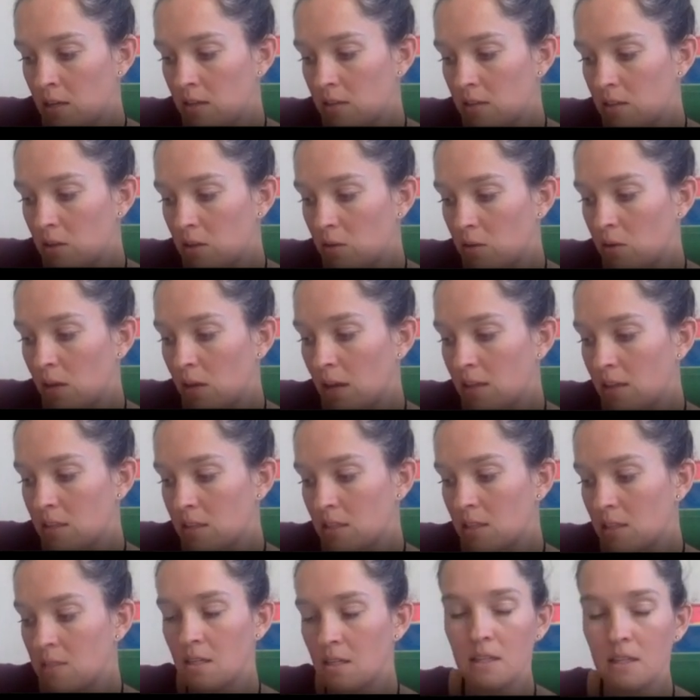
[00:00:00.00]
So yes,
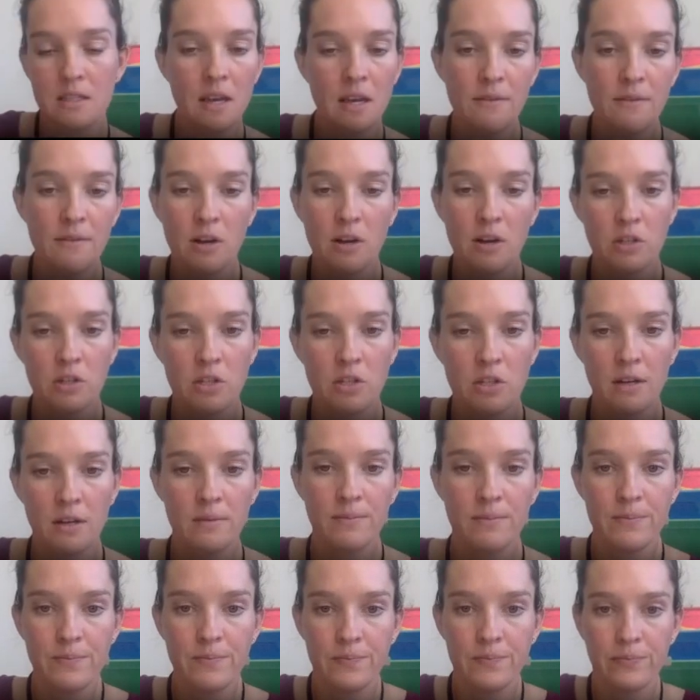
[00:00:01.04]
this is a function.
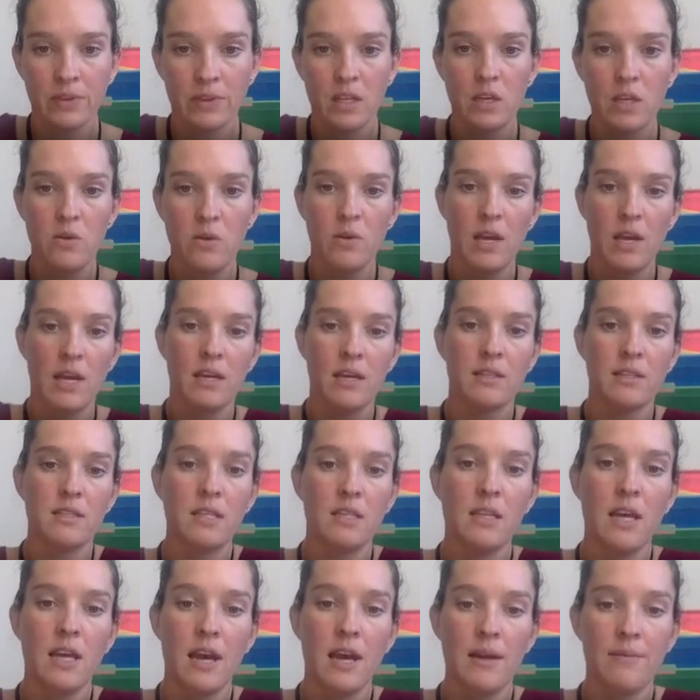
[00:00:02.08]
You can't
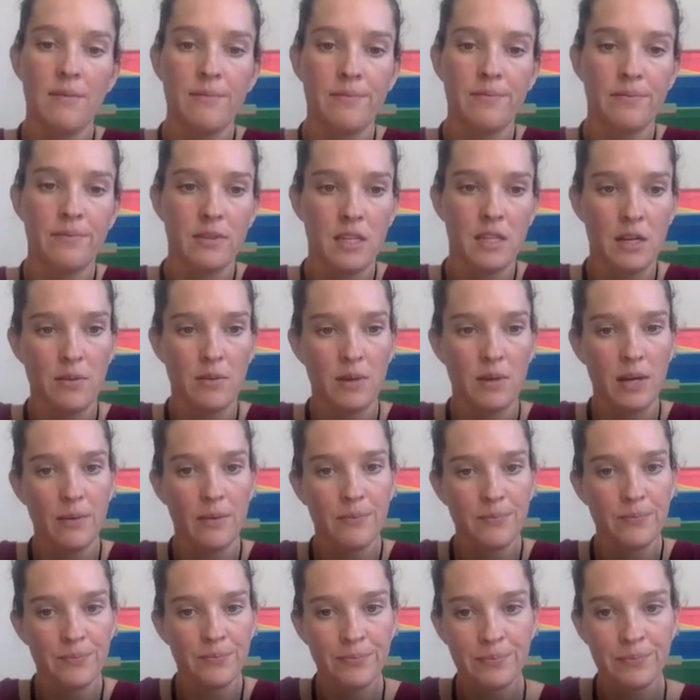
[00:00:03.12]
see that. There we go.
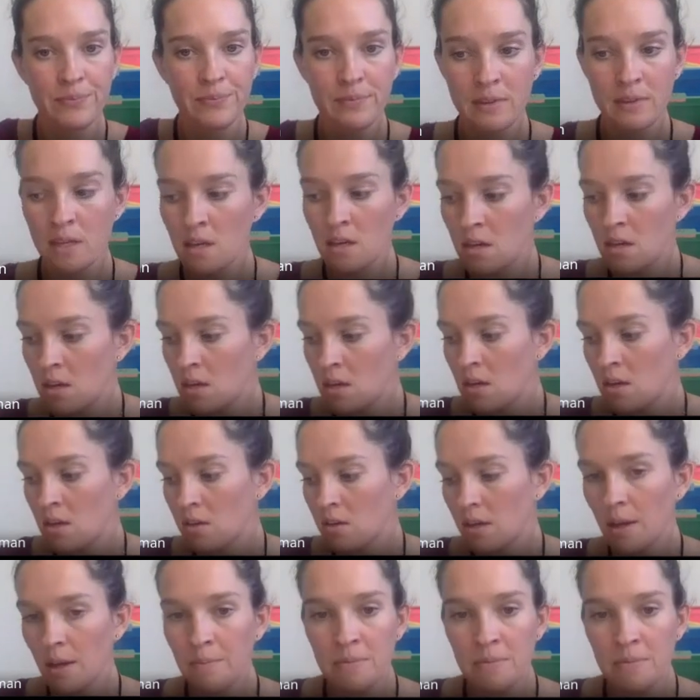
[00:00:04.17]
Okay,